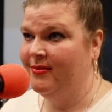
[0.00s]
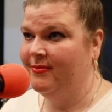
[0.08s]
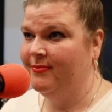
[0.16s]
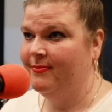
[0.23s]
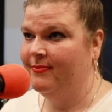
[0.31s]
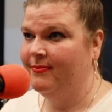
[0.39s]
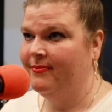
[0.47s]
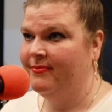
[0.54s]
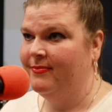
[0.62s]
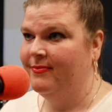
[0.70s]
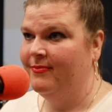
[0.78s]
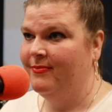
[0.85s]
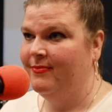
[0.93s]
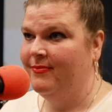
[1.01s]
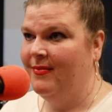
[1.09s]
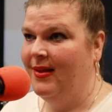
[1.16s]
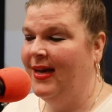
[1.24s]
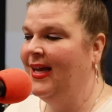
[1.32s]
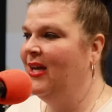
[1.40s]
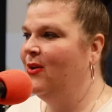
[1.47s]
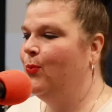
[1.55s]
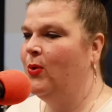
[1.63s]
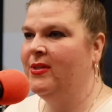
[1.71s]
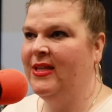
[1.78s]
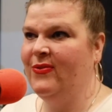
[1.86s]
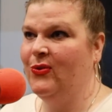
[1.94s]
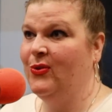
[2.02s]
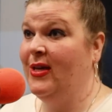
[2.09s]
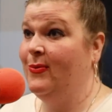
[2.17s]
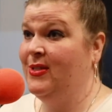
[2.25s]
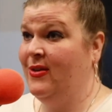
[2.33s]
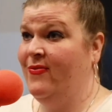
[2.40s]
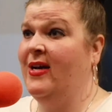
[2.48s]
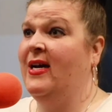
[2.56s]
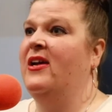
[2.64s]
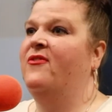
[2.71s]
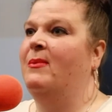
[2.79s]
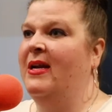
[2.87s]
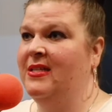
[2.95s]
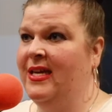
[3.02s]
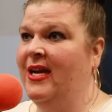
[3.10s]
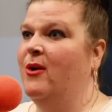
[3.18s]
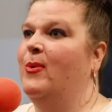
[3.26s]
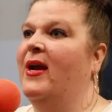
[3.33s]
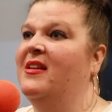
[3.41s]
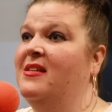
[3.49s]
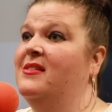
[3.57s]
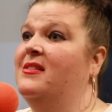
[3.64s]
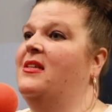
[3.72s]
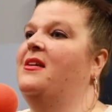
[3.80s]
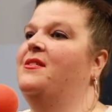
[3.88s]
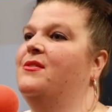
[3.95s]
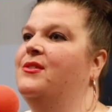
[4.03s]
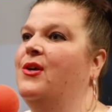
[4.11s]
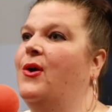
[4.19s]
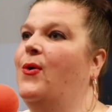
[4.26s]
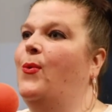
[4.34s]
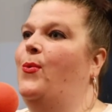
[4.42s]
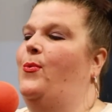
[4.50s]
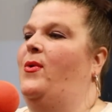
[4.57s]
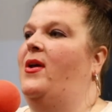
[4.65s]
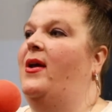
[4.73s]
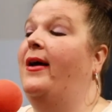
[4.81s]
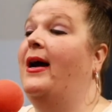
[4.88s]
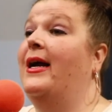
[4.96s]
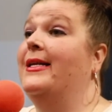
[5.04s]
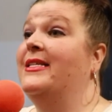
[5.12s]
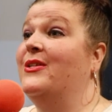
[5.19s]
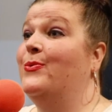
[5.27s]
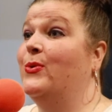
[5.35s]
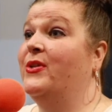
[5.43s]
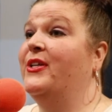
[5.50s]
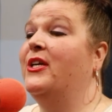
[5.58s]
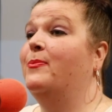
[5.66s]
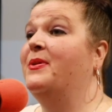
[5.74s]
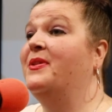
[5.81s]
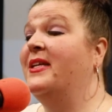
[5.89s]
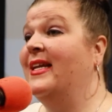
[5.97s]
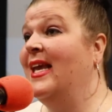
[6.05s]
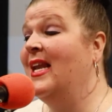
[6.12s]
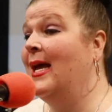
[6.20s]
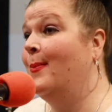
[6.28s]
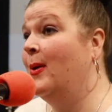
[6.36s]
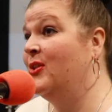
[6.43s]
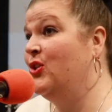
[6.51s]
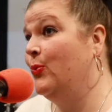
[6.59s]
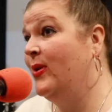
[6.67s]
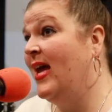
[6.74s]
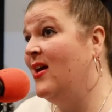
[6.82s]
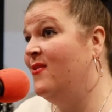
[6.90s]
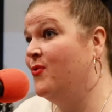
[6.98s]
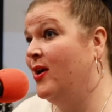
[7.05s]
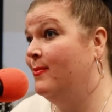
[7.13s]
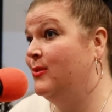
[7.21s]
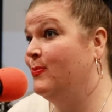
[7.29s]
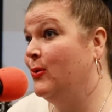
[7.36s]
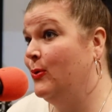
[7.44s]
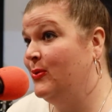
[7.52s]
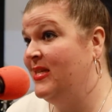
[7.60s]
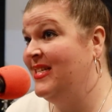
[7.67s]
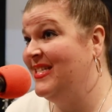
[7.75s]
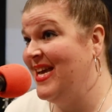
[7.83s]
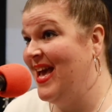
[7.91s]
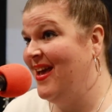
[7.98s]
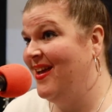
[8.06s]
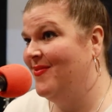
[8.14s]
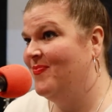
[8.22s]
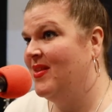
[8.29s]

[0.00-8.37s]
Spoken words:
Mm-hmm. I had one level that was at 5 my entire pregnancy. So I did really good. But then again, I'm on 2.5 grams of protein a day